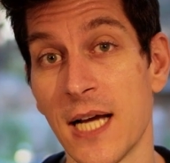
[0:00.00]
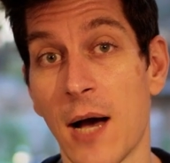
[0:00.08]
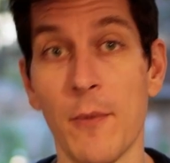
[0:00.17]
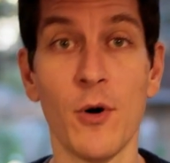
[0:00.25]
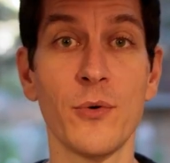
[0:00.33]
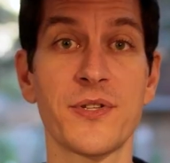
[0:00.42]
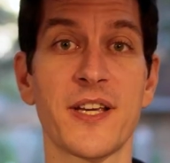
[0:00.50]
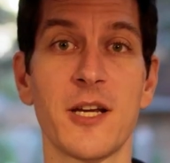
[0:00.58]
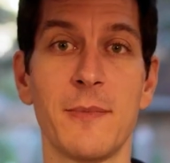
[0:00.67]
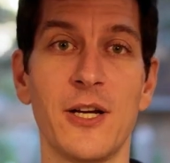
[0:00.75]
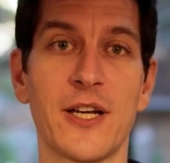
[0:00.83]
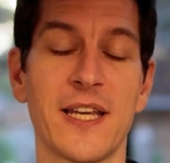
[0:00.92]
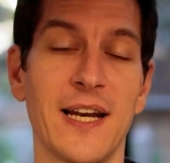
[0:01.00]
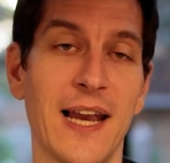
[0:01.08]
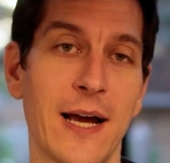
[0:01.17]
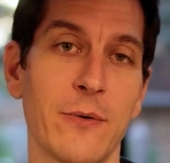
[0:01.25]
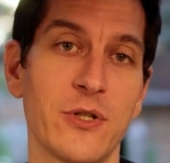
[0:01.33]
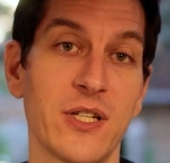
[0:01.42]
And we're also going to be looking at
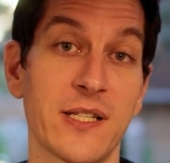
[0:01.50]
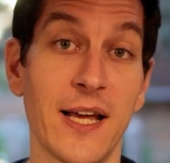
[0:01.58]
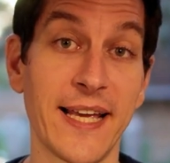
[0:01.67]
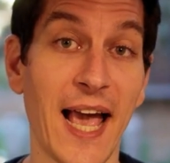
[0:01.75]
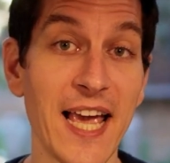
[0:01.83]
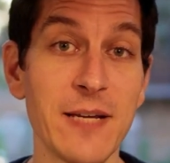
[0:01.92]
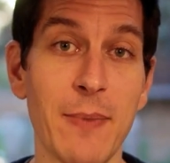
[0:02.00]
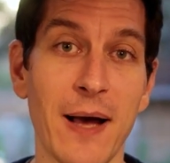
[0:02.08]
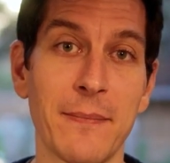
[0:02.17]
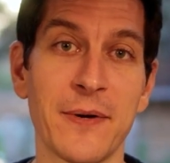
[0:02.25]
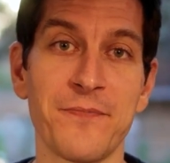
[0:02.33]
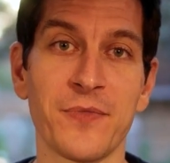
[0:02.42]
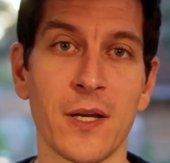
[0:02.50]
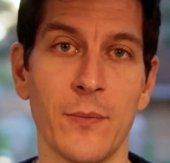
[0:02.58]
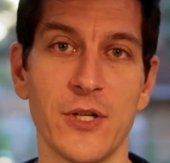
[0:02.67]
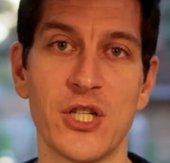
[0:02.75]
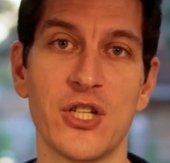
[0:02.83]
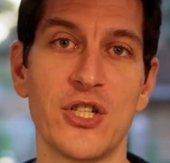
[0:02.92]
languages like ABAP,
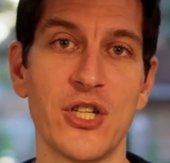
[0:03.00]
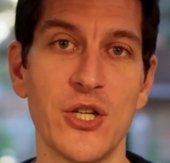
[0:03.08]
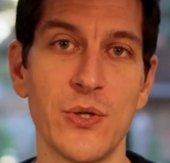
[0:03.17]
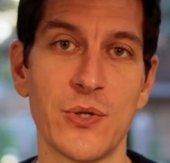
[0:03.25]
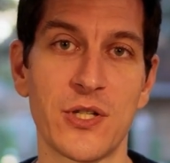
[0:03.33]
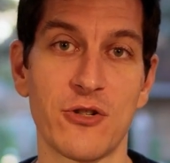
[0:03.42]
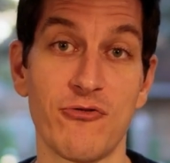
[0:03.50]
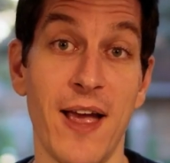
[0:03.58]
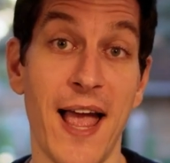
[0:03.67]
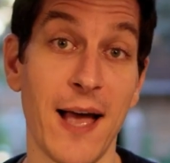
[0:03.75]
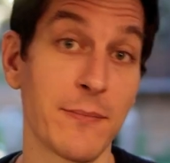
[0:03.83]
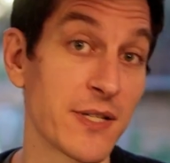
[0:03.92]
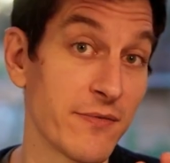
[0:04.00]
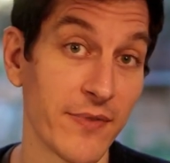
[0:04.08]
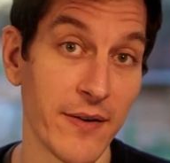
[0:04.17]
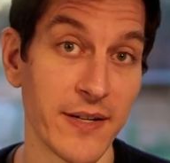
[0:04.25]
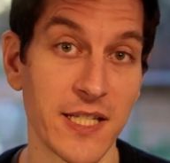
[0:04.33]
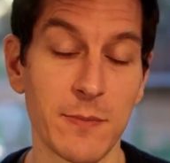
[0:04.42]
which is used to create apps in
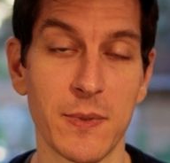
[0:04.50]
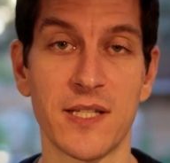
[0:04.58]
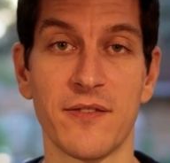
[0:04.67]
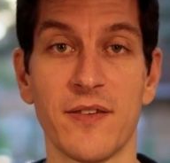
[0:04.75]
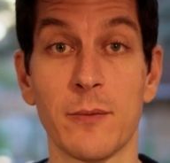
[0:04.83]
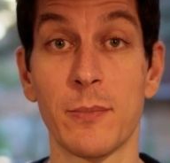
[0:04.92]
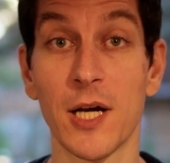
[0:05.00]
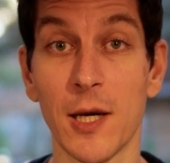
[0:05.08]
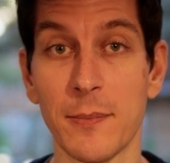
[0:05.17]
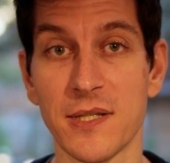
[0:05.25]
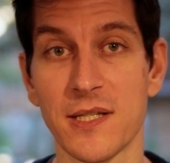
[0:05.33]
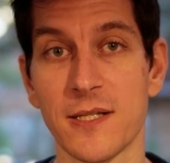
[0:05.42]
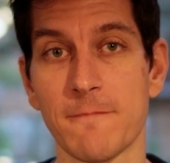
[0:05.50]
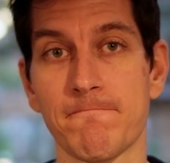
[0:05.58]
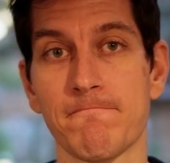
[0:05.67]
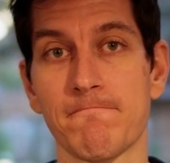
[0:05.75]
very specific purposes.